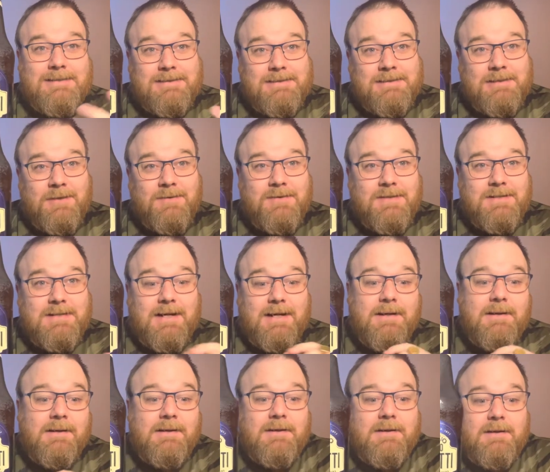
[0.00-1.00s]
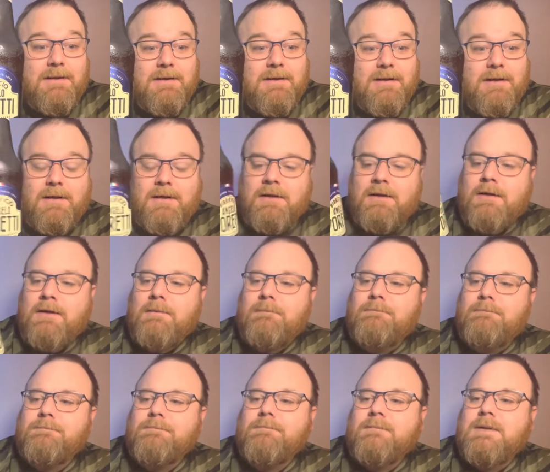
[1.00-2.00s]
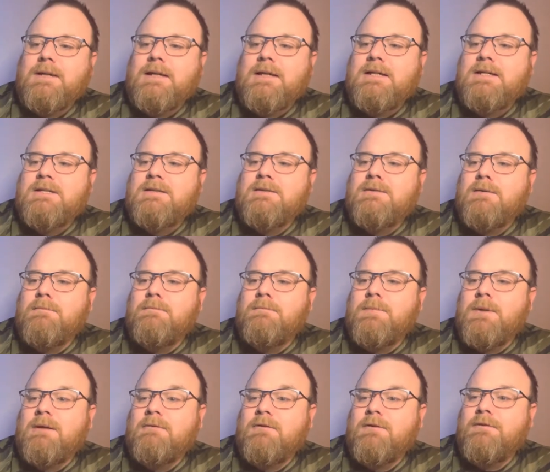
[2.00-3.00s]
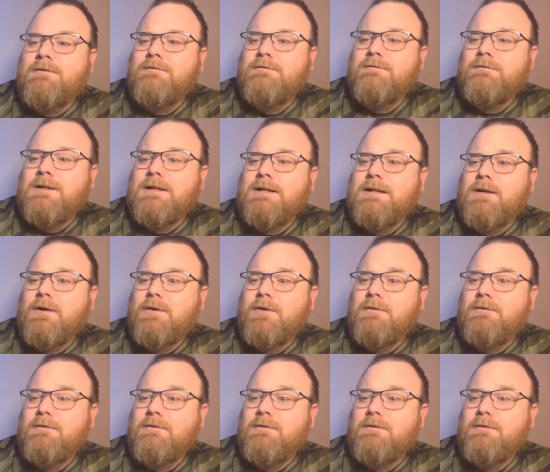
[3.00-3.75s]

so to say. It's Birrificio